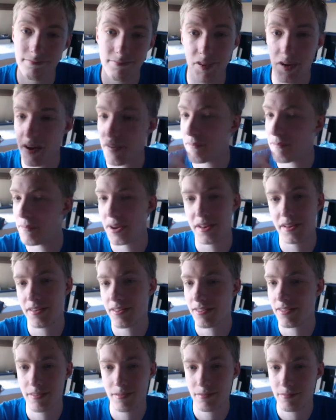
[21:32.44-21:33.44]
5
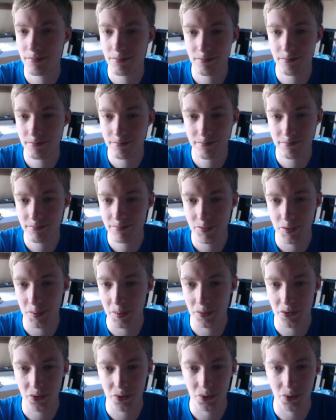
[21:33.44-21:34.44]
minutes
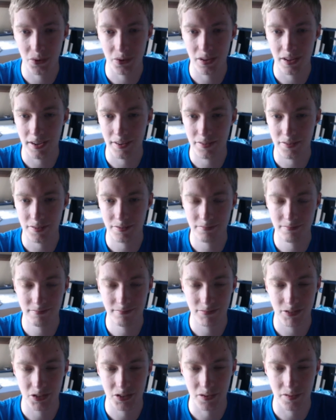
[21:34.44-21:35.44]
from the school, like
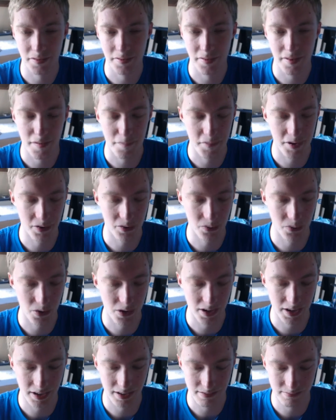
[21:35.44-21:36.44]
just over 5 minutes
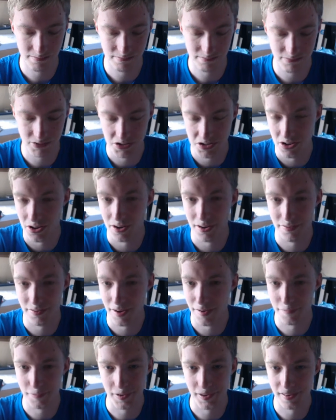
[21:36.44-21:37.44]
walking, just under
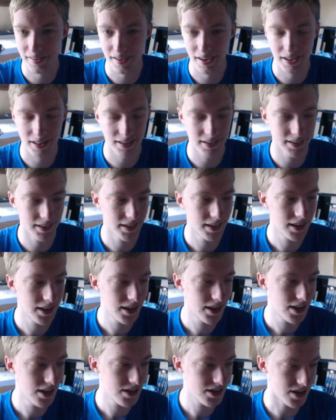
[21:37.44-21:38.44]
5 minutes cycling.
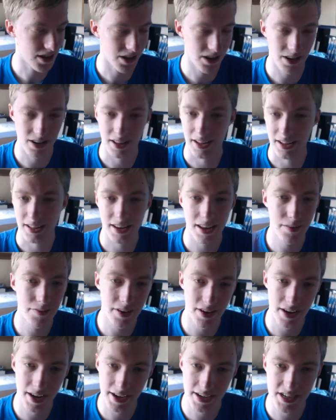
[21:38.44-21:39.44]
So I can, like,
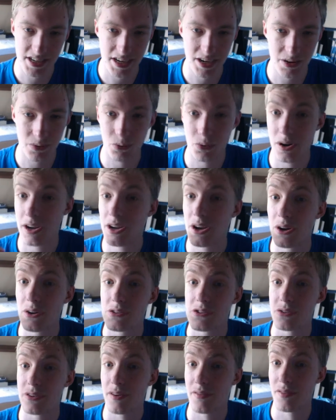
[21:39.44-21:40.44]
even next year, would I
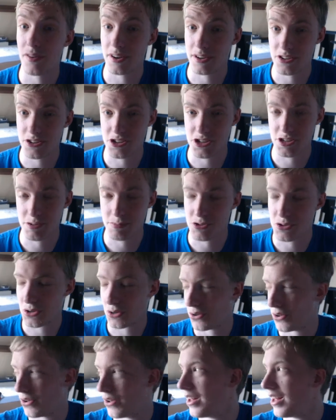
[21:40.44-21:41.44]
go to a different internship
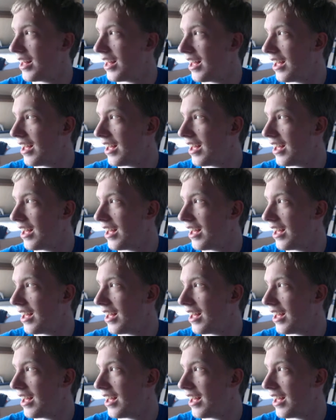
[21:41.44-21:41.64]
school,